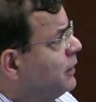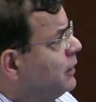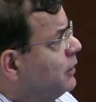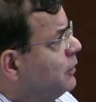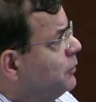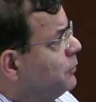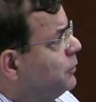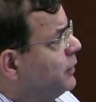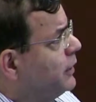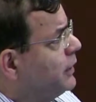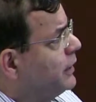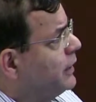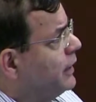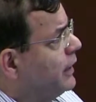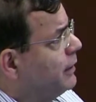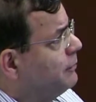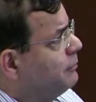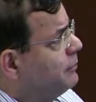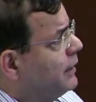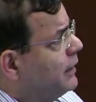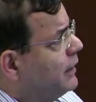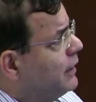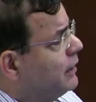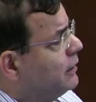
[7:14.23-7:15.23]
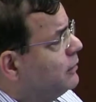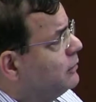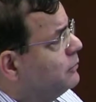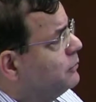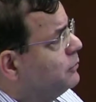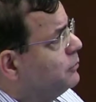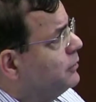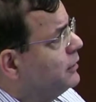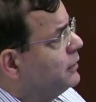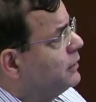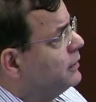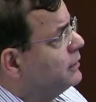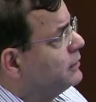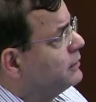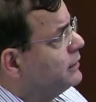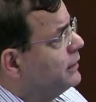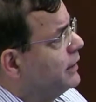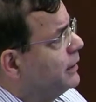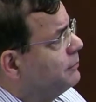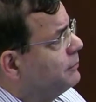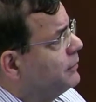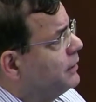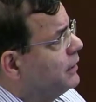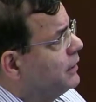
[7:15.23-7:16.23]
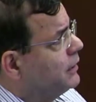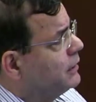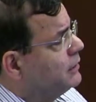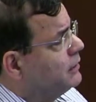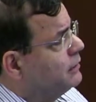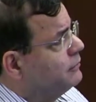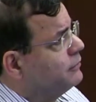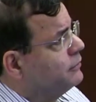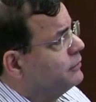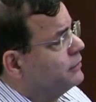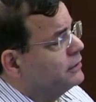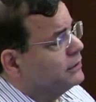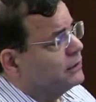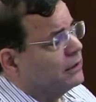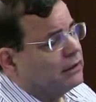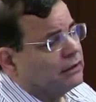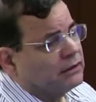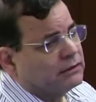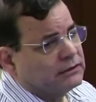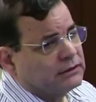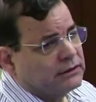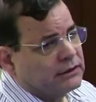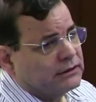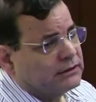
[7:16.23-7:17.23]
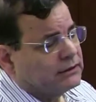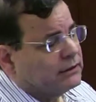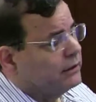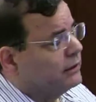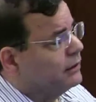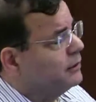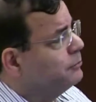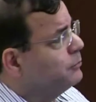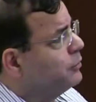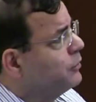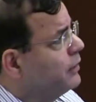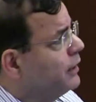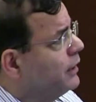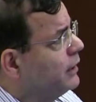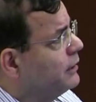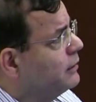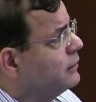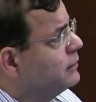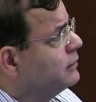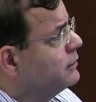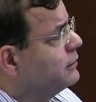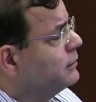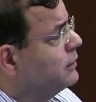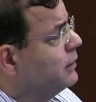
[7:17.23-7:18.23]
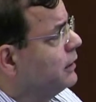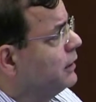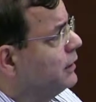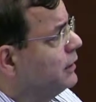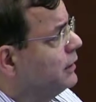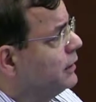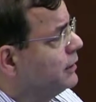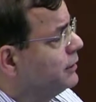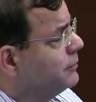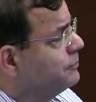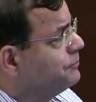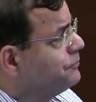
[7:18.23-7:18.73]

we came out with the same kind of results as in the prior study.